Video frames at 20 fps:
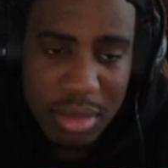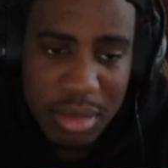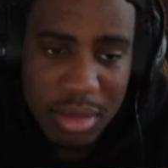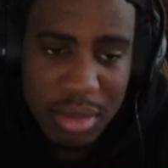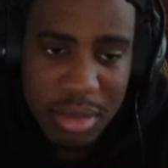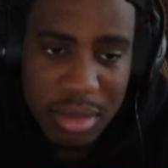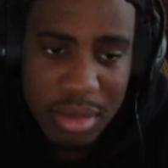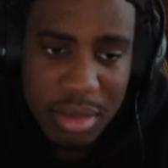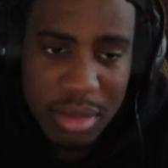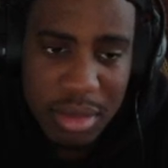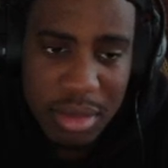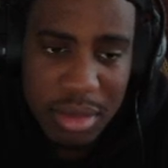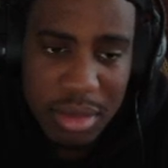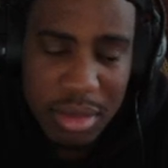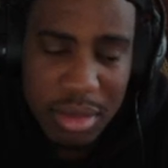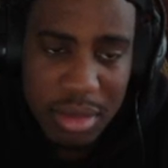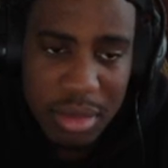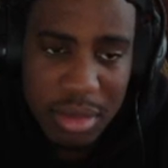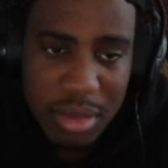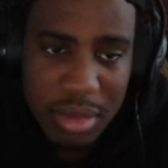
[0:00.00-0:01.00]

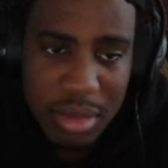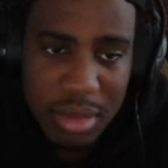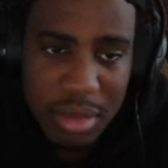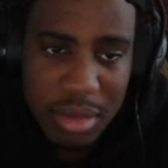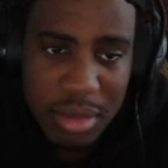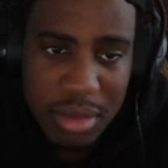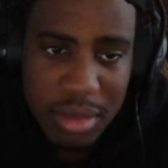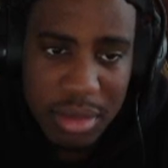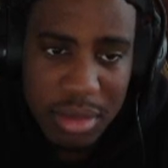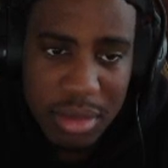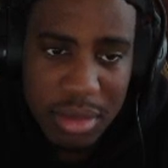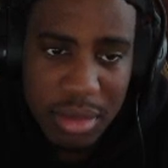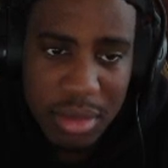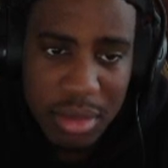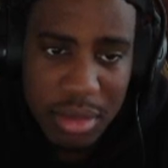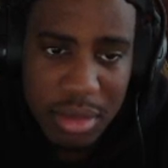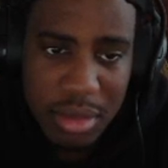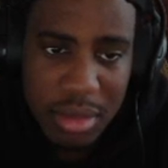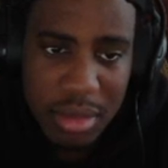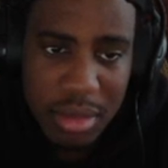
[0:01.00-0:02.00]

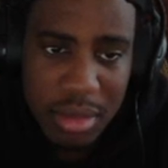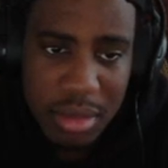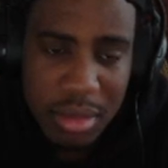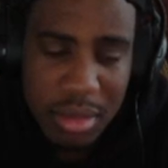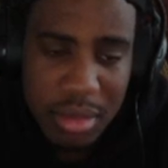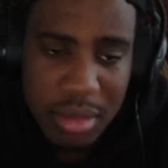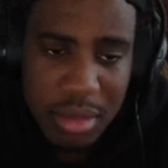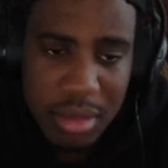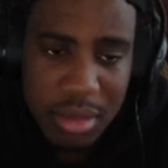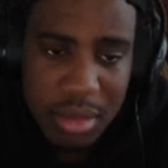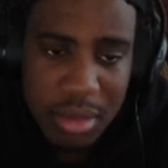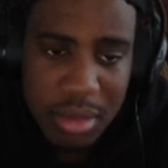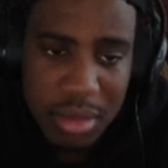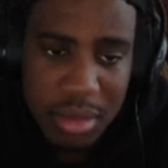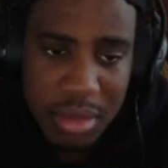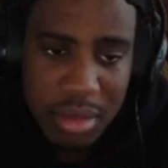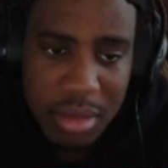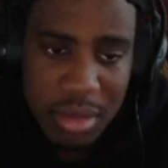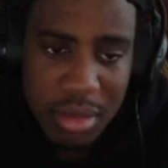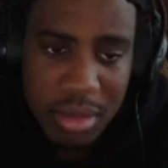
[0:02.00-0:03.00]

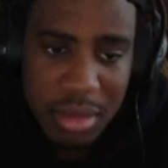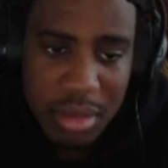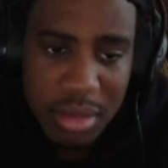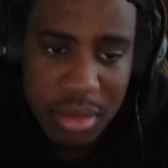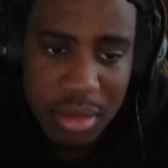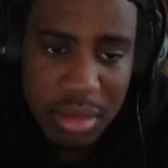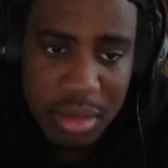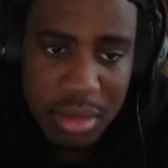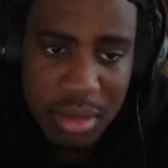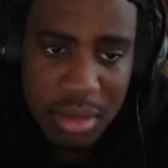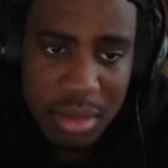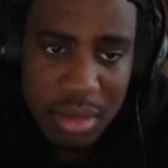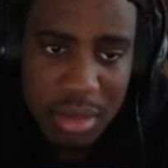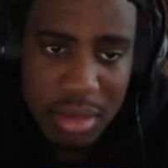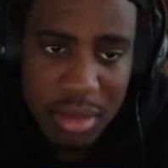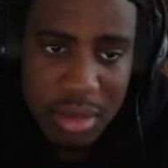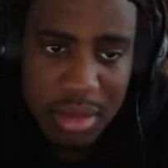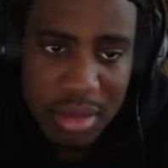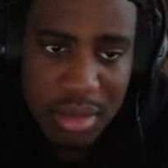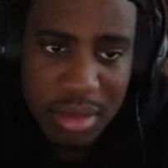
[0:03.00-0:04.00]

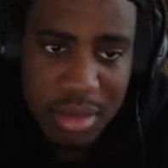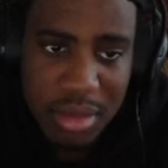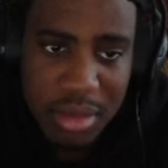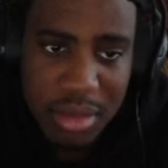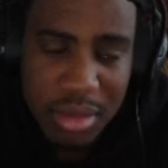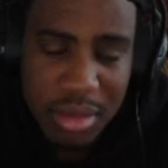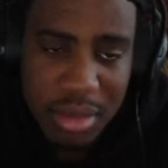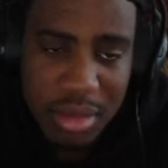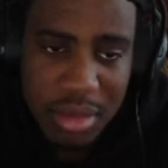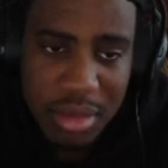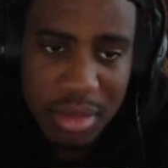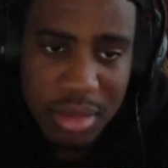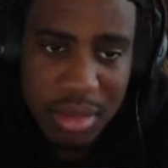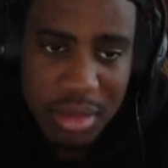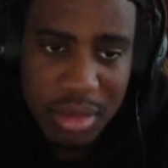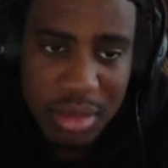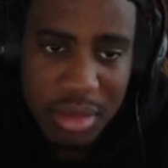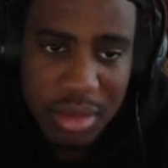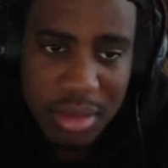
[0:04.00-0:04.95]
(silent)